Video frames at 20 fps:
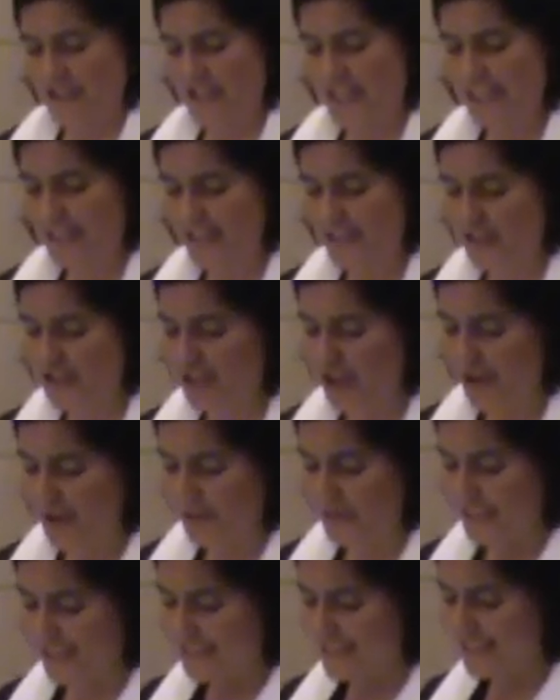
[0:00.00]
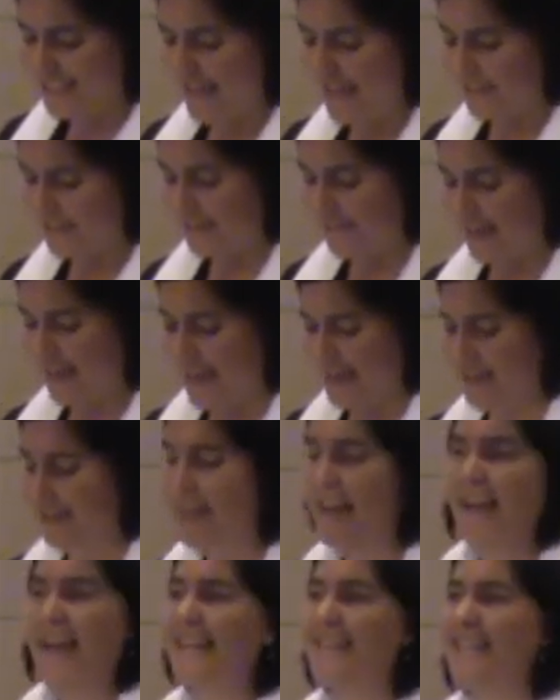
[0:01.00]
Jesus showed the same
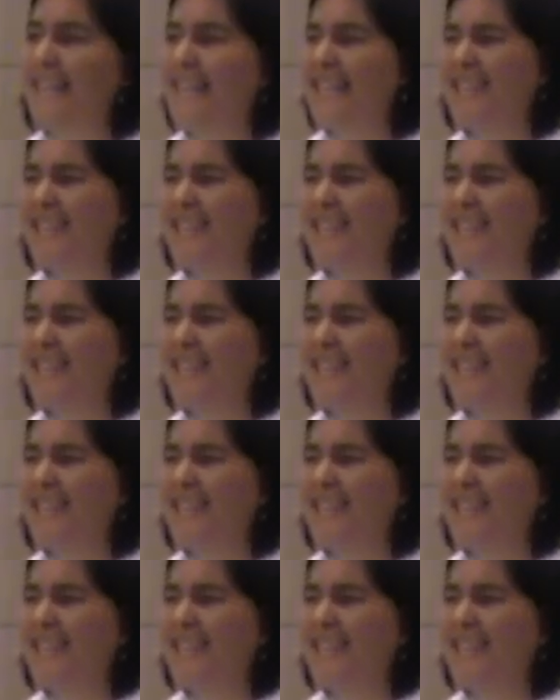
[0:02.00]
faith as